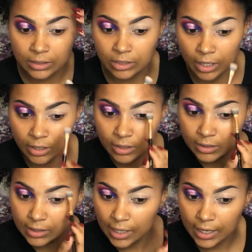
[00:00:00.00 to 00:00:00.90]
darker
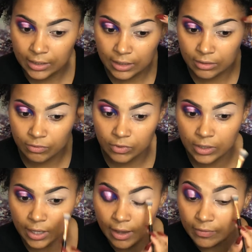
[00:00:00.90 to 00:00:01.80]
side doesn't
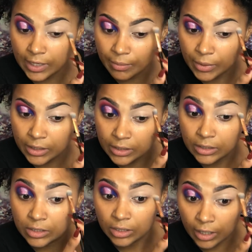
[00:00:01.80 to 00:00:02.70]
really have that many
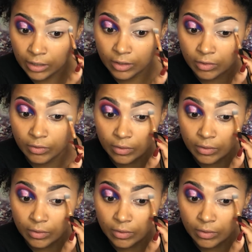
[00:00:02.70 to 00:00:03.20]
dark,